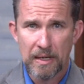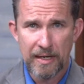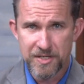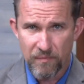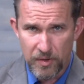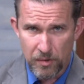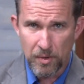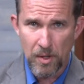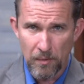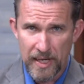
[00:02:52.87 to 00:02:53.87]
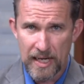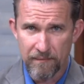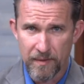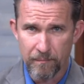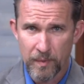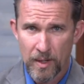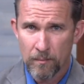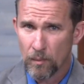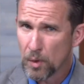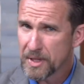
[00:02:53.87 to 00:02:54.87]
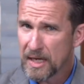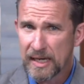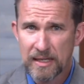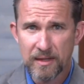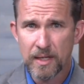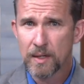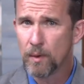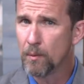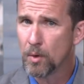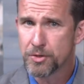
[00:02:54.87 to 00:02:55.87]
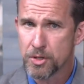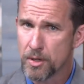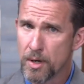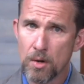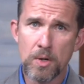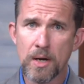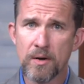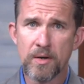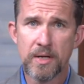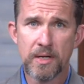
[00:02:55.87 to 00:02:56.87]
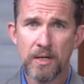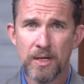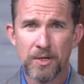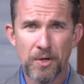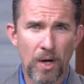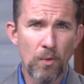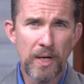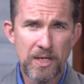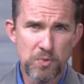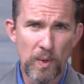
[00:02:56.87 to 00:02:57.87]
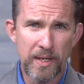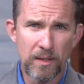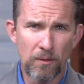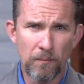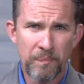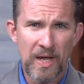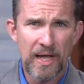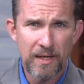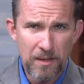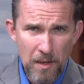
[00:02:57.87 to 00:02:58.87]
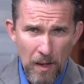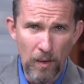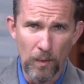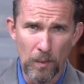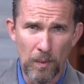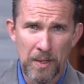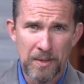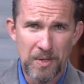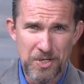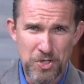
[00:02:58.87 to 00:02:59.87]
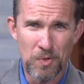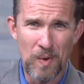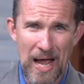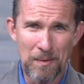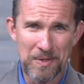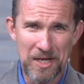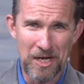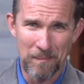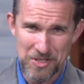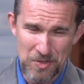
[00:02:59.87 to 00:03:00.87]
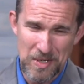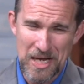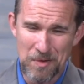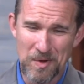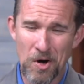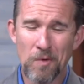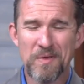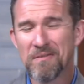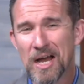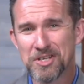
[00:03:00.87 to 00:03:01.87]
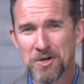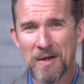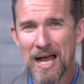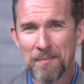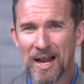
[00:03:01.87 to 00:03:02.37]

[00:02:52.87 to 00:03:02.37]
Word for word: is for you to go to heaven. More than anything, we want you to know God, know His will, and know that you're right with Him. And so, again, we hope you've got your Bible